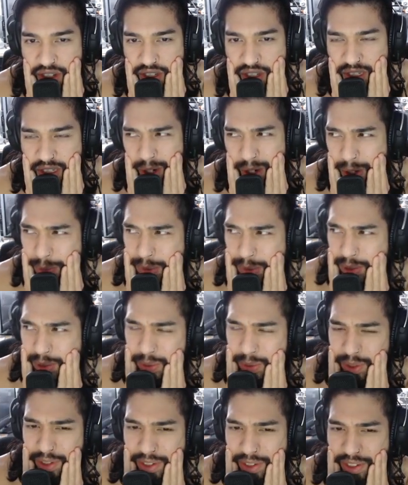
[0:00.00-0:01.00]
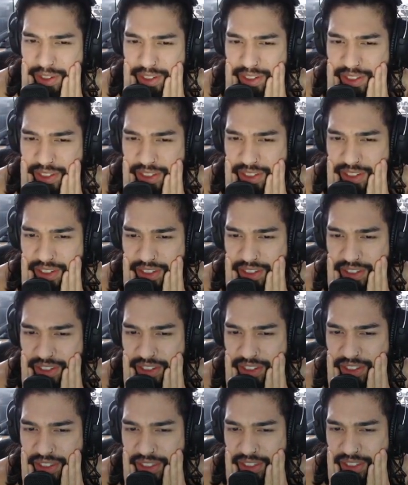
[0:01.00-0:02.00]
Garbodor.
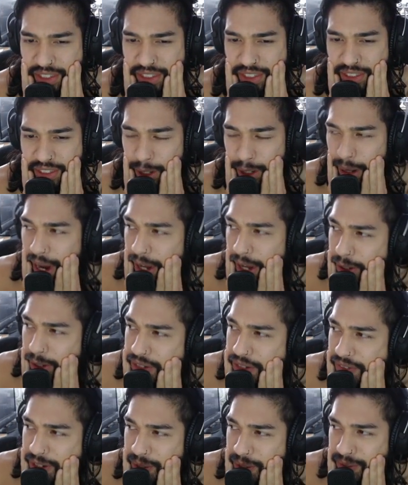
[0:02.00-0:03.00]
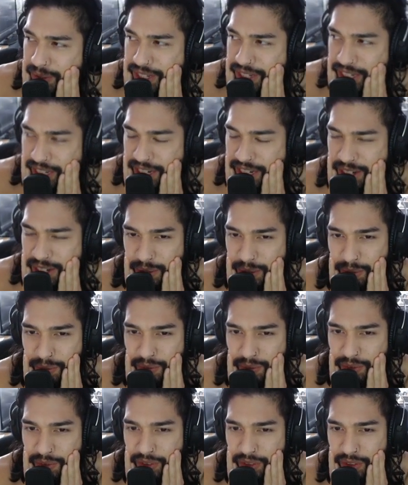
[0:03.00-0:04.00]
Gar I don't even know this thing can do.
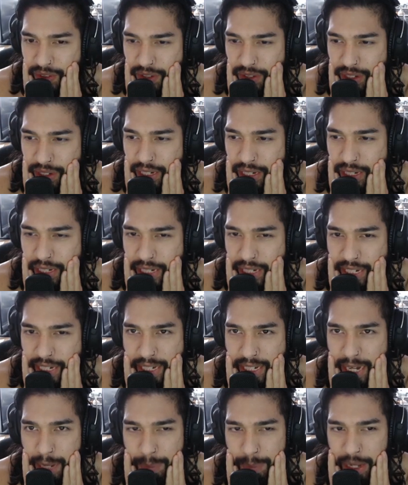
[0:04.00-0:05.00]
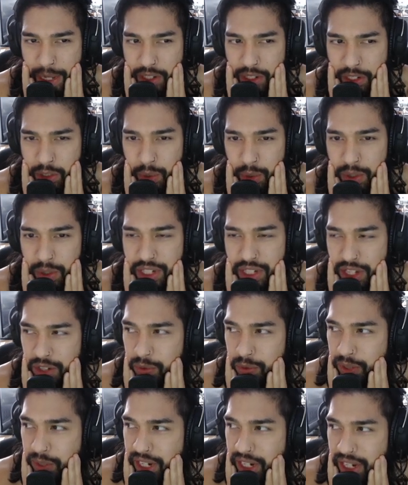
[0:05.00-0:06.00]
I, it came out like towards the end,
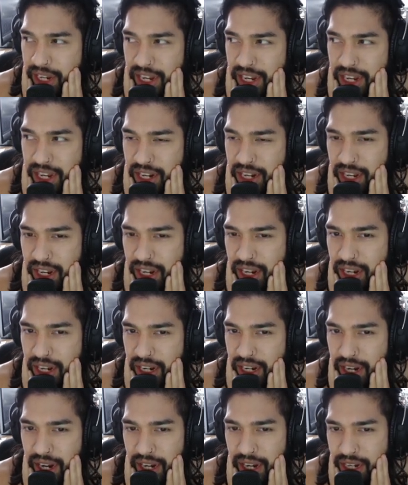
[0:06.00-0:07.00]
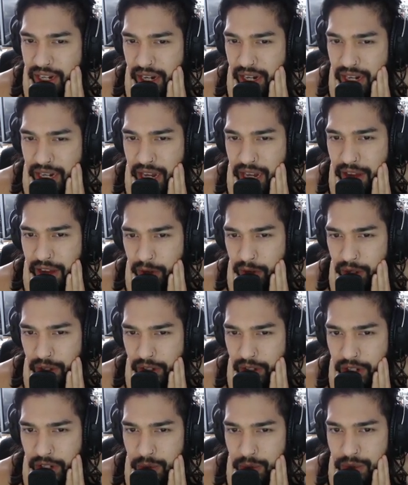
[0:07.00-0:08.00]
right? And I I, never
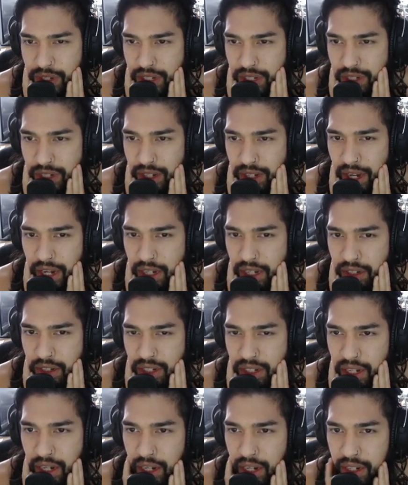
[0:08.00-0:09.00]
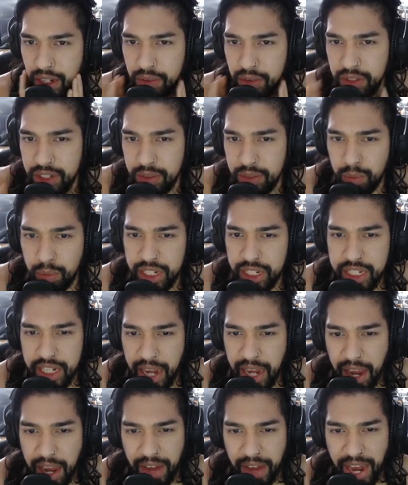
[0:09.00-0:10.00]
used it. I, I what does it
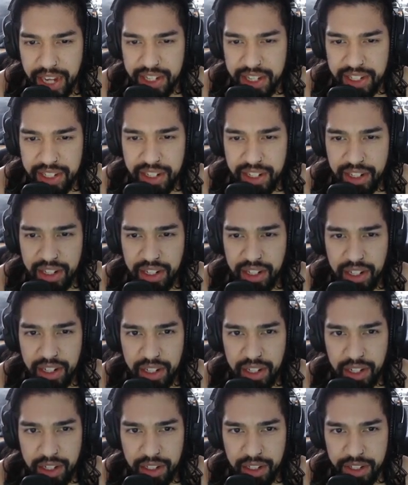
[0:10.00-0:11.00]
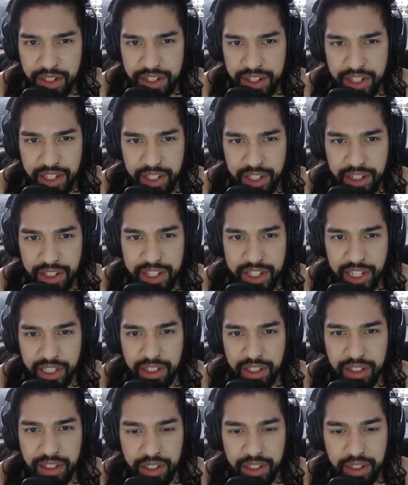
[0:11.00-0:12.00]
have? Acid? Let's see. Let's take a
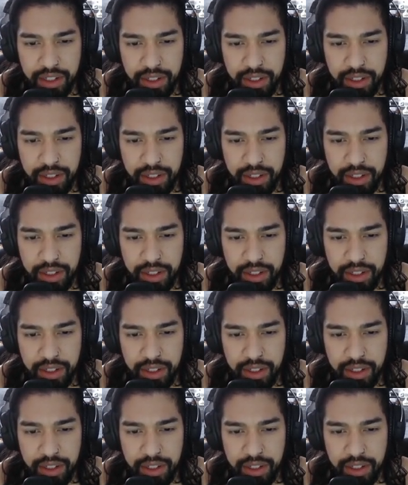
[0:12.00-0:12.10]
look.